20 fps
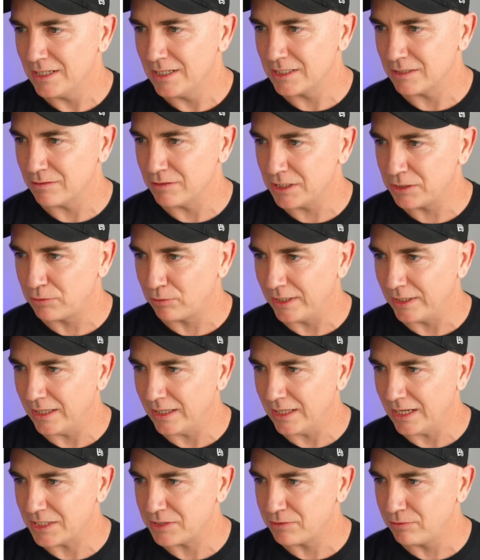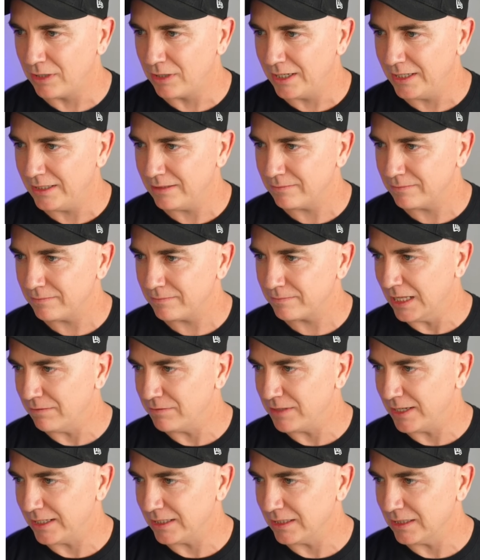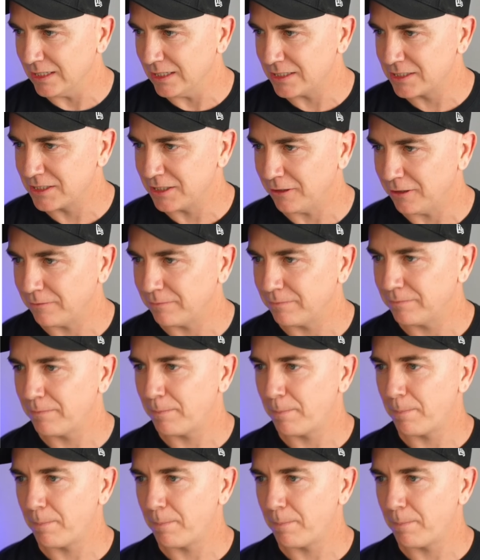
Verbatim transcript: So just read that that's right. Love that. Let's go.